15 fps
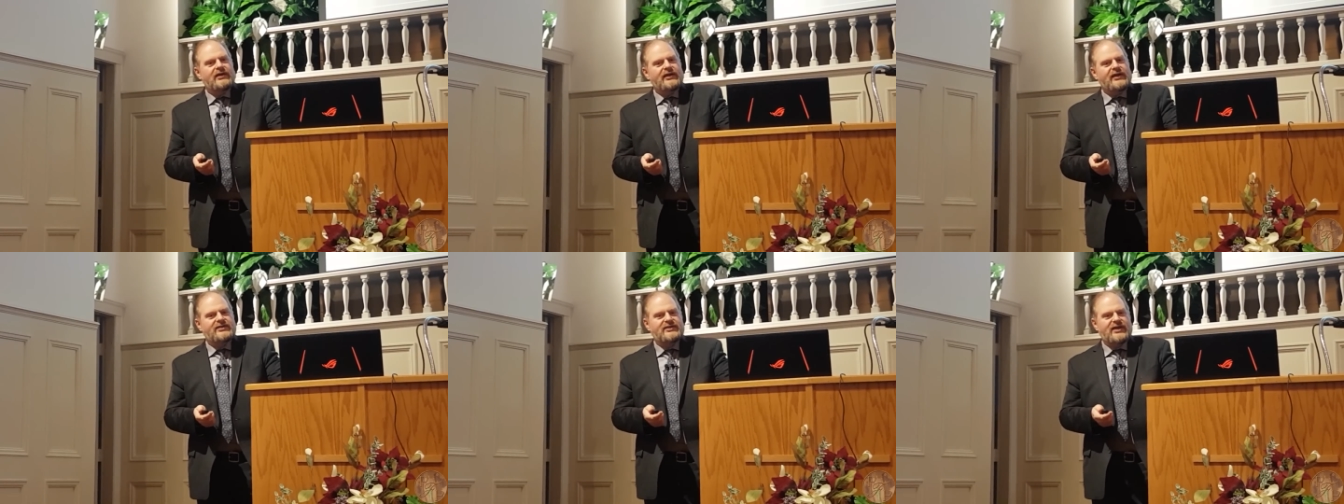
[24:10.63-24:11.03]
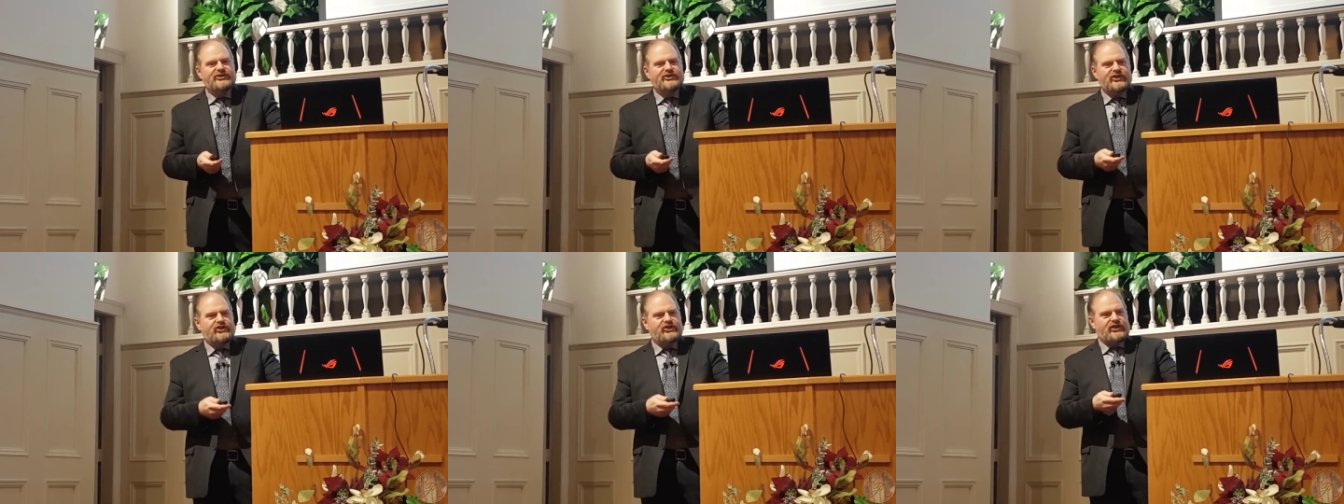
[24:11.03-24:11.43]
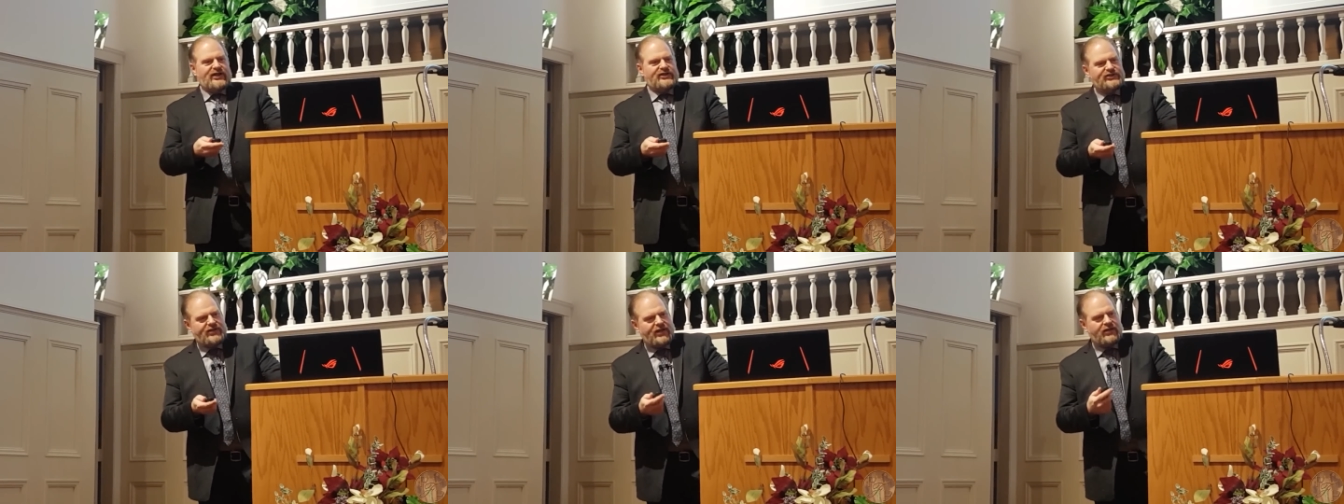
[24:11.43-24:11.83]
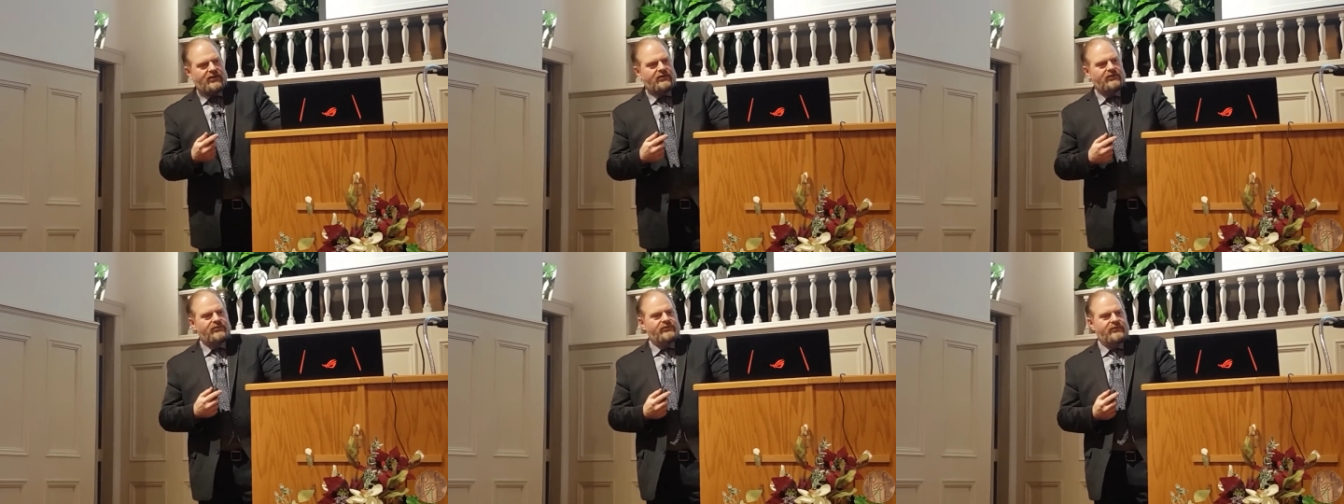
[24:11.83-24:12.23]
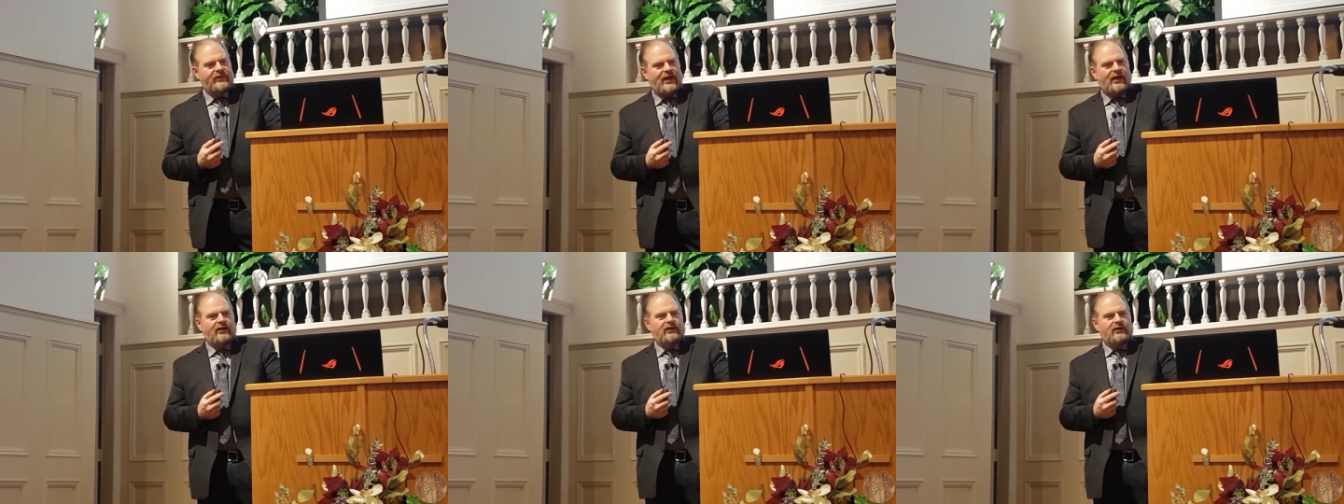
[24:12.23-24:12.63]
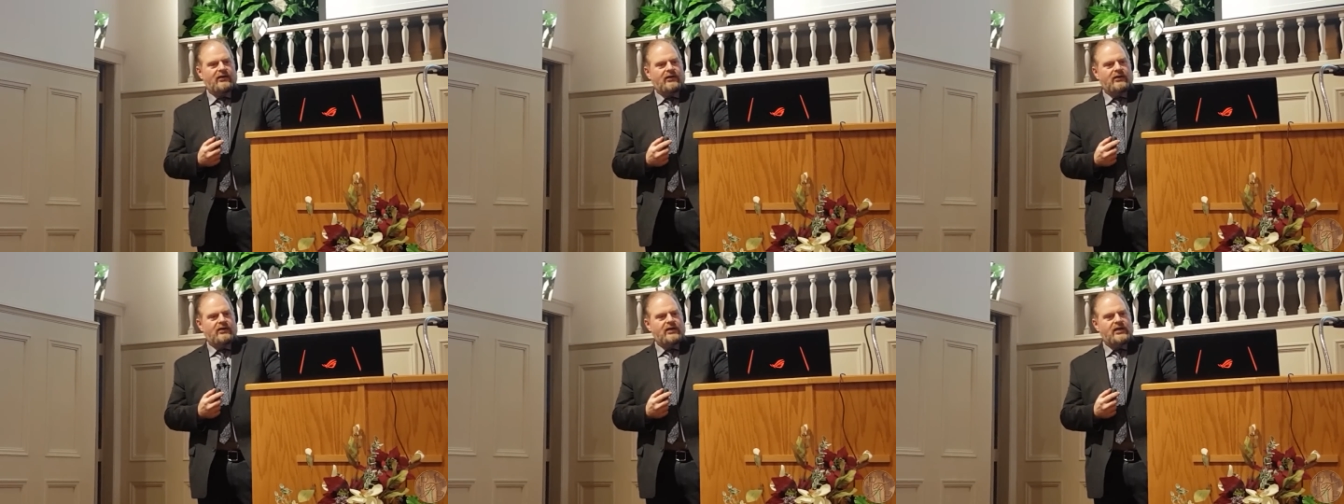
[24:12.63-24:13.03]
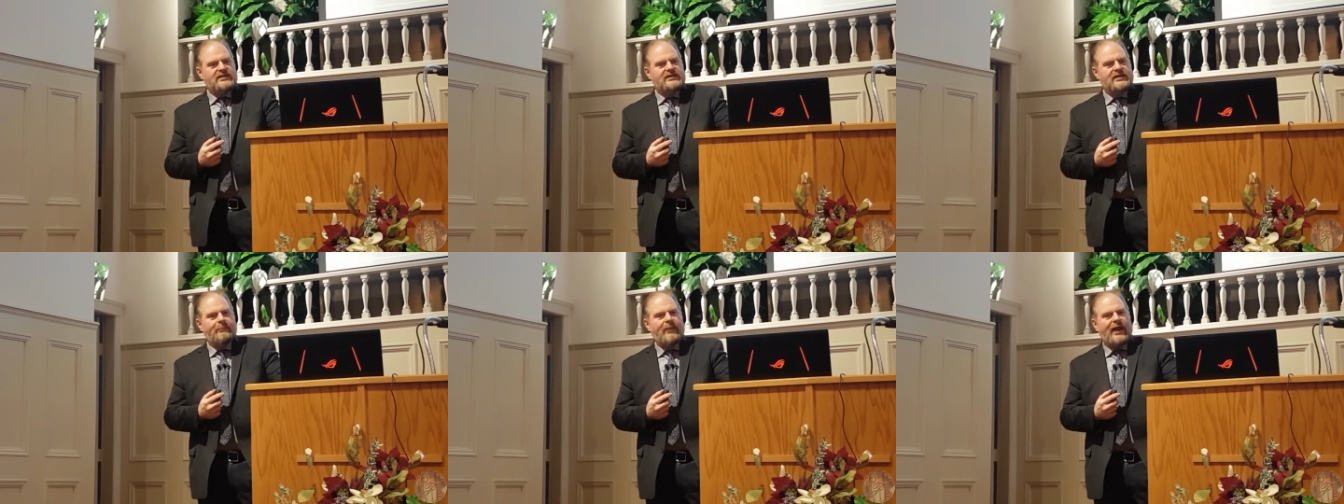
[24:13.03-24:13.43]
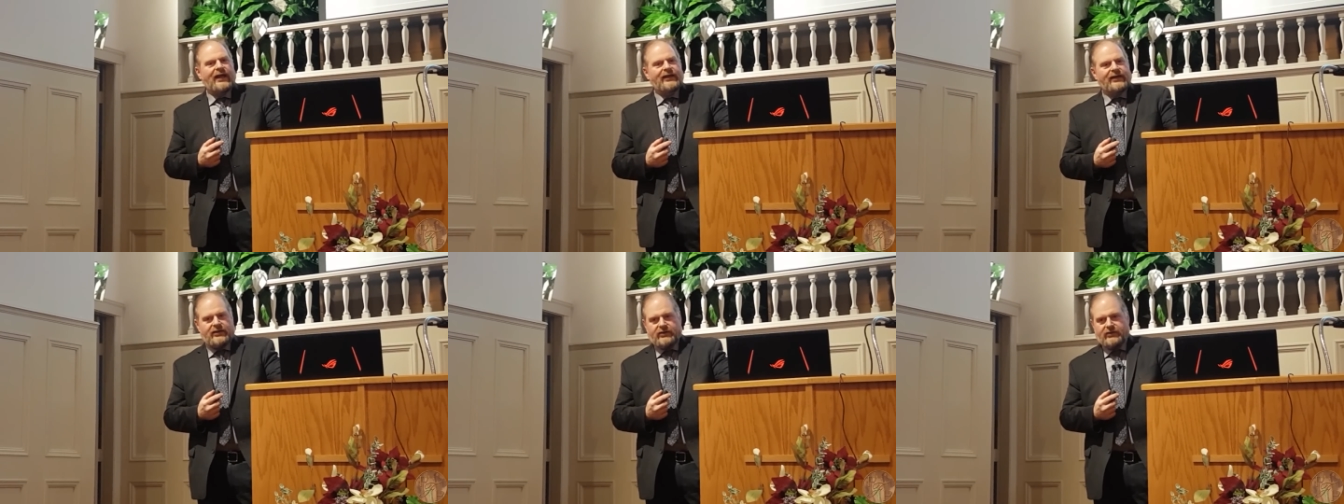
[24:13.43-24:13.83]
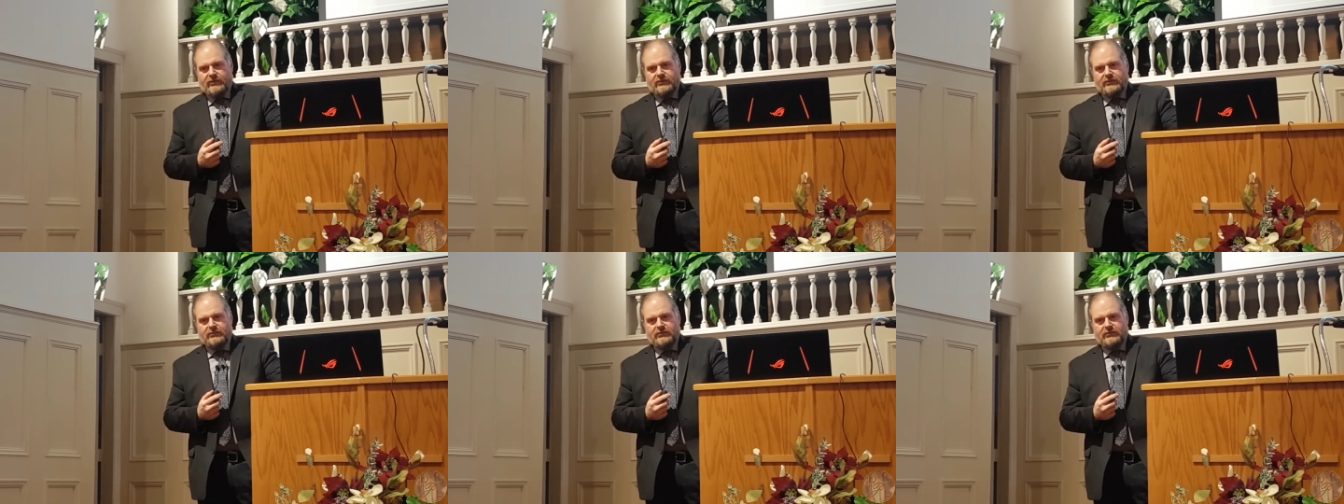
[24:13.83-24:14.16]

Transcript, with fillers: He's not suggesting you do that. He's commanding you.